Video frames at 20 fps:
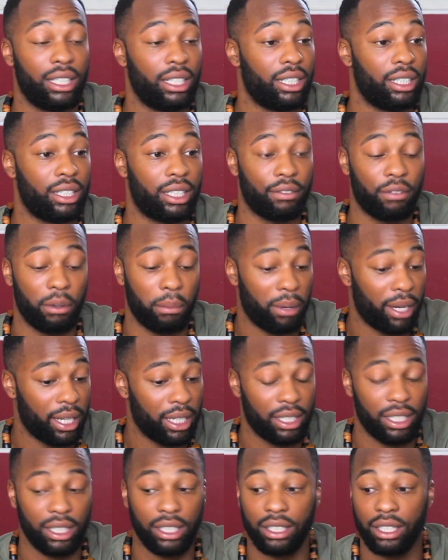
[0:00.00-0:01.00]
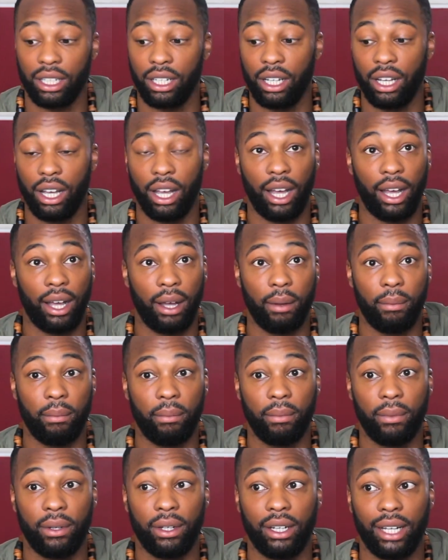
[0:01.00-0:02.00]
these different places,
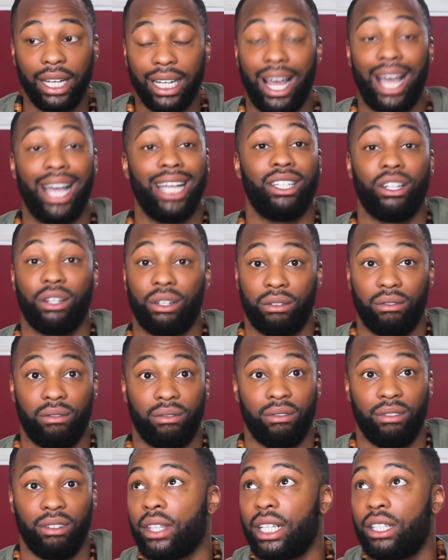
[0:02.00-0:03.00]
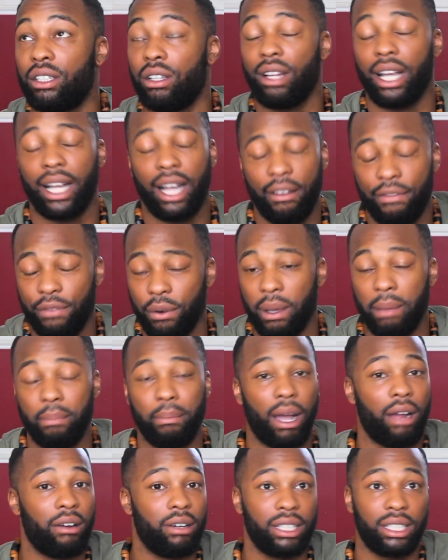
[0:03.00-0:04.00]
and I don't. It's not like I feel
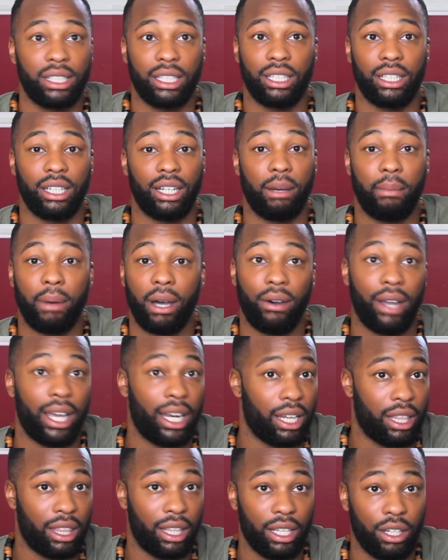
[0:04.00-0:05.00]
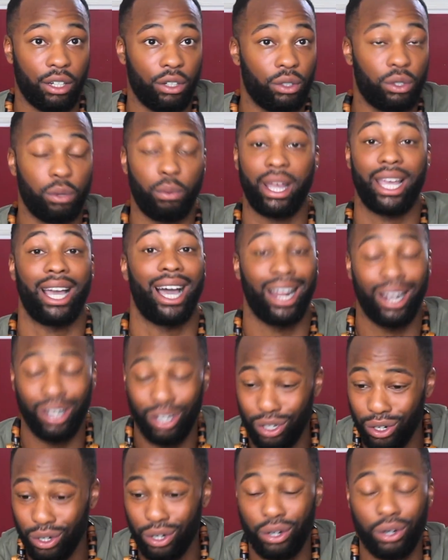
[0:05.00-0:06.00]
embarrassed about anything, or the way I
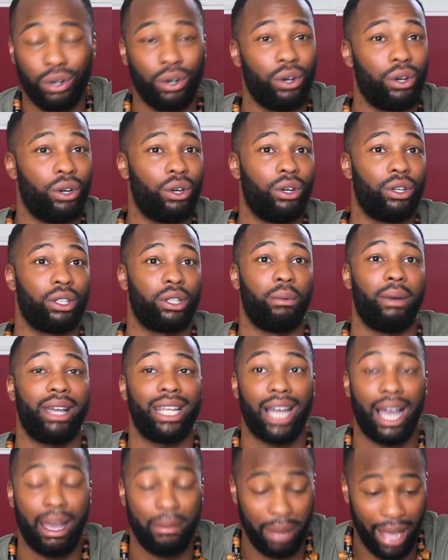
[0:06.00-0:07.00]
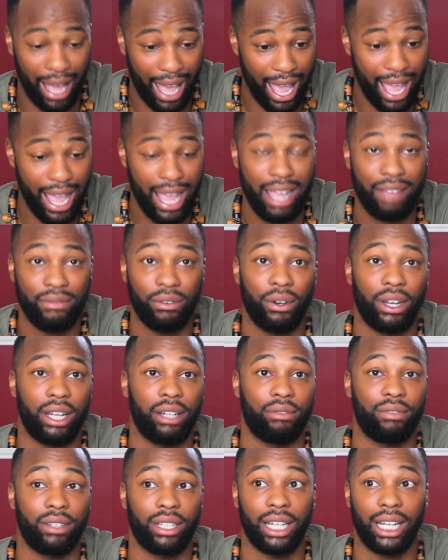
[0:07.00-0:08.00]
look, or the way that I behave, or
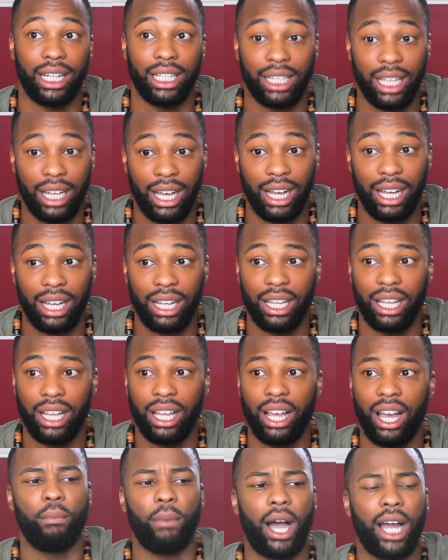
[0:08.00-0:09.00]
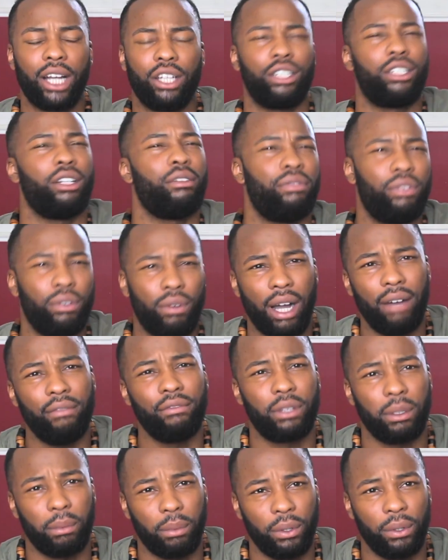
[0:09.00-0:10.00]
anything like that. I just don't feel
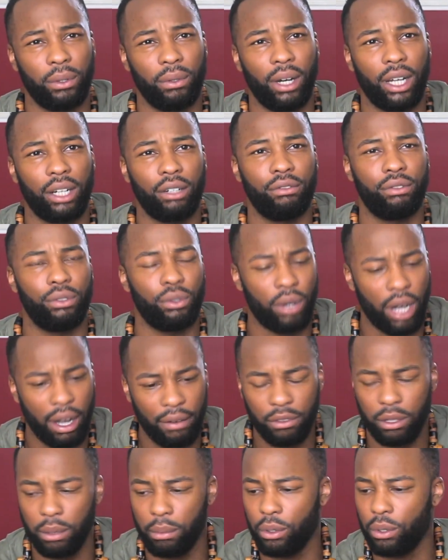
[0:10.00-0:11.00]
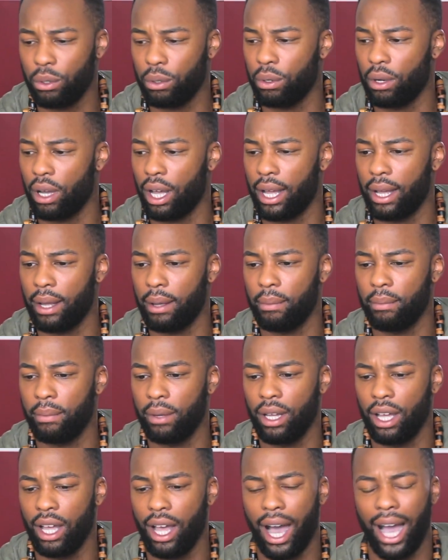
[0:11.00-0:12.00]
comfortable. I don't feel comfortable.
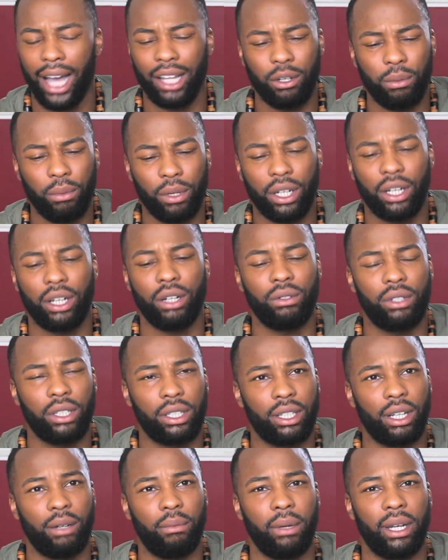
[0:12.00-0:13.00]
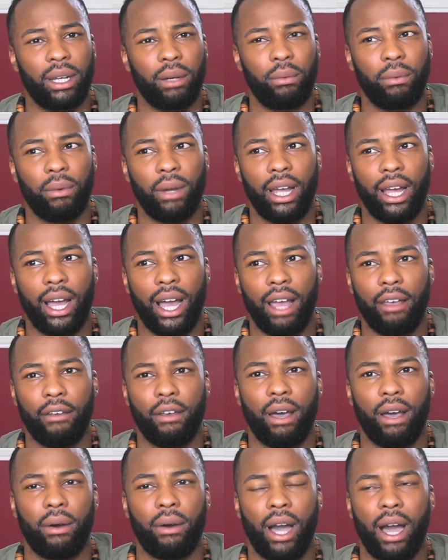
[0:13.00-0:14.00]
I don't want to go to somewhere where
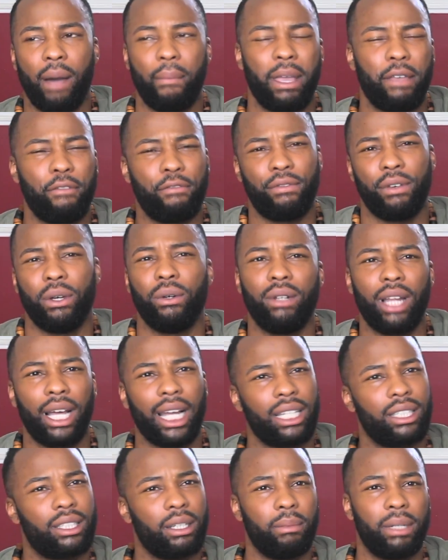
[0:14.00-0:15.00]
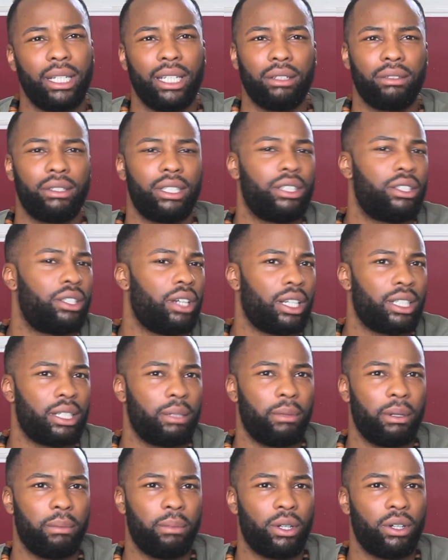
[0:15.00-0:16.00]
I may feel like somebody else is
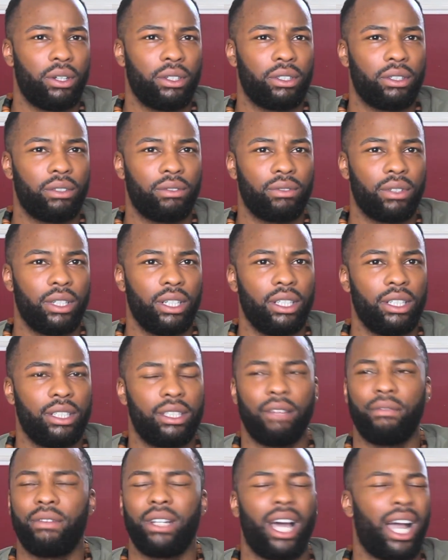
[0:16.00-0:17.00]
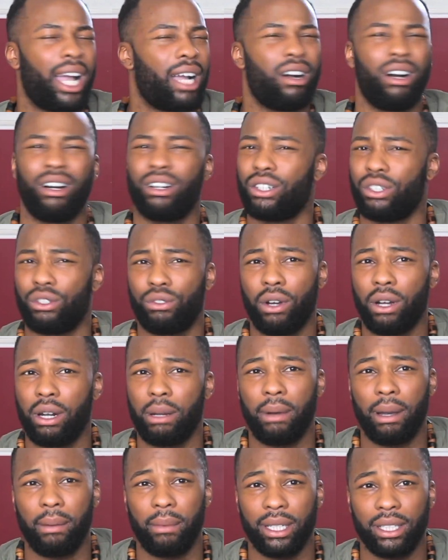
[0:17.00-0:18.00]
judging me because of something that I can't control
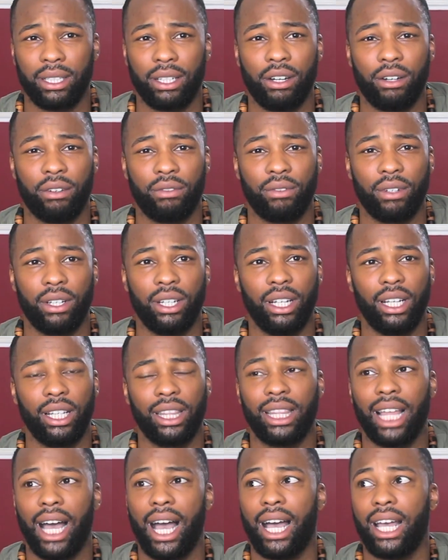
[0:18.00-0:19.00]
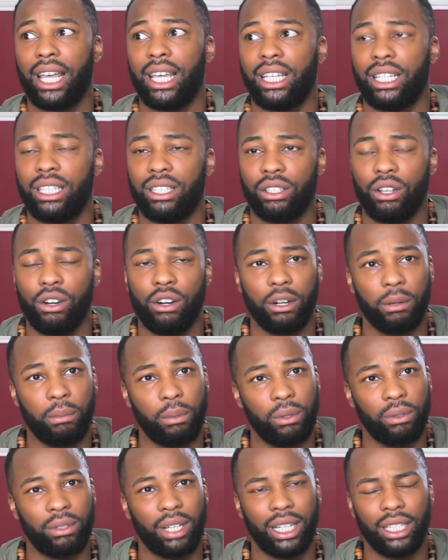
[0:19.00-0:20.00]
about myself. That is
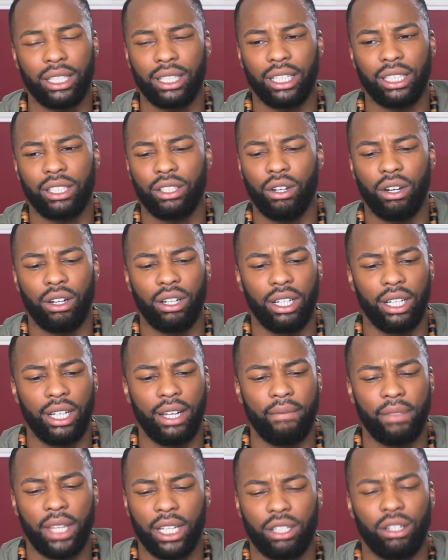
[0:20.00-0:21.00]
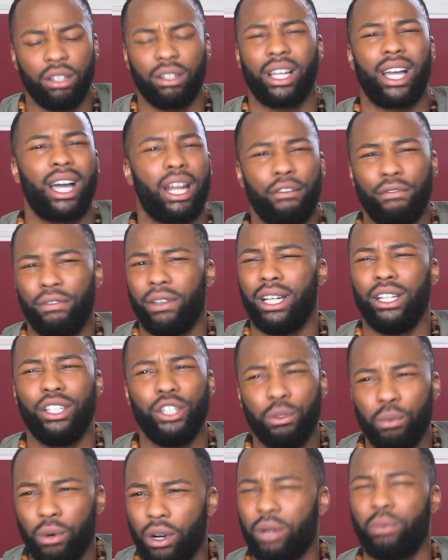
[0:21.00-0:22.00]
horrible. That's not the kind of feeling
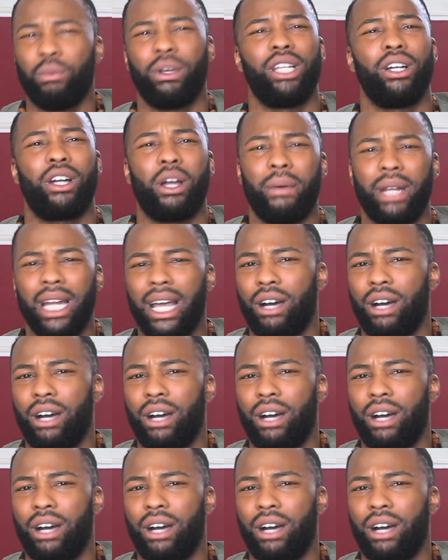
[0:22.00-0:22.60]
you want when you're going